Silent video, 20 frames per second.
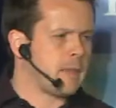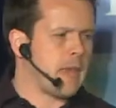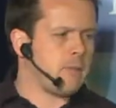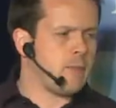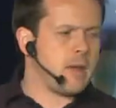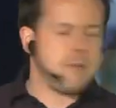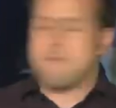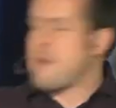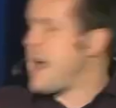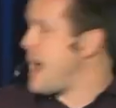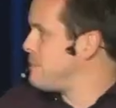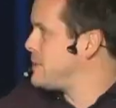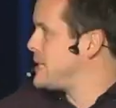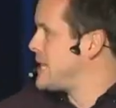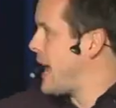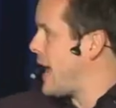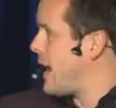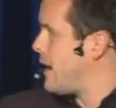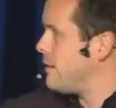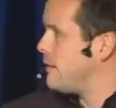And we mapped
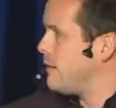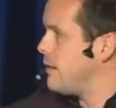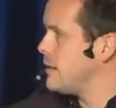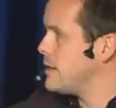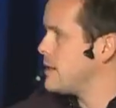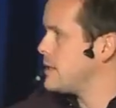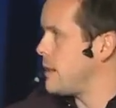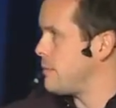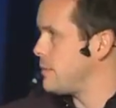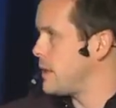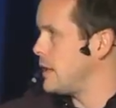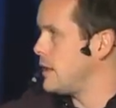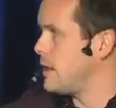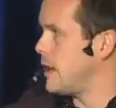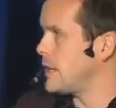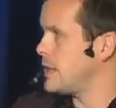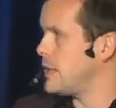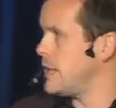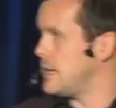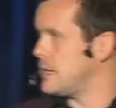out something
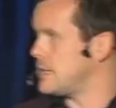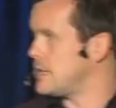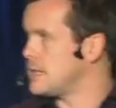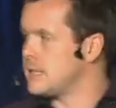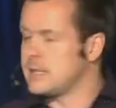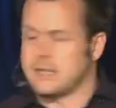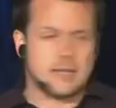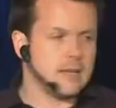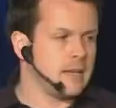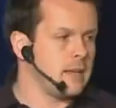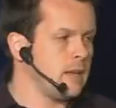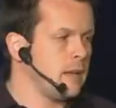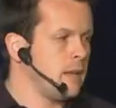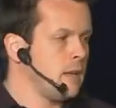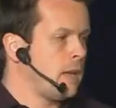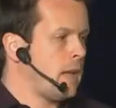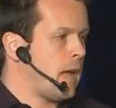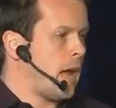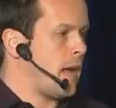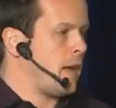like this.
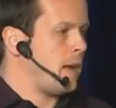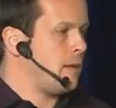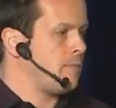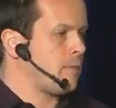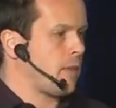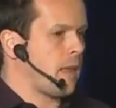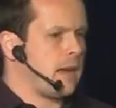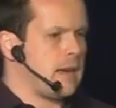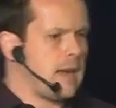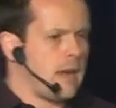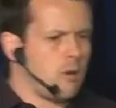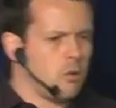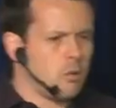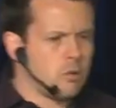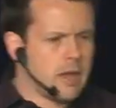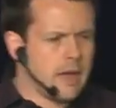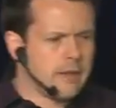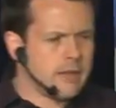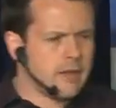Um, now, the